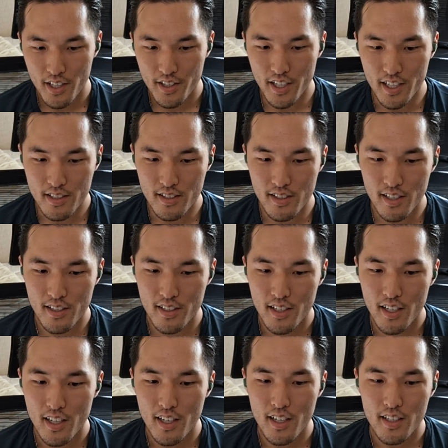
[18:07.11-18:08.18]
Next,
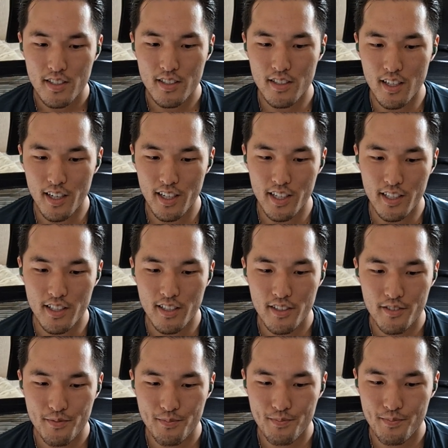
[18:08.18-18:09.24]
Zaid.
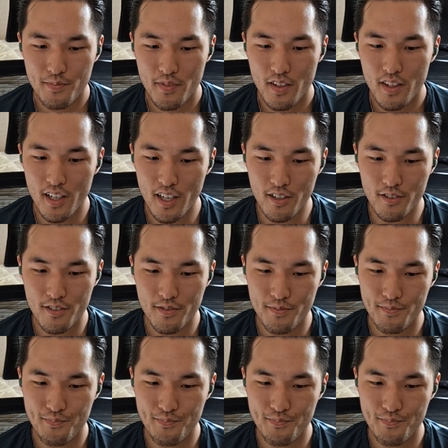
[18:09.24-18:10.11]
Now,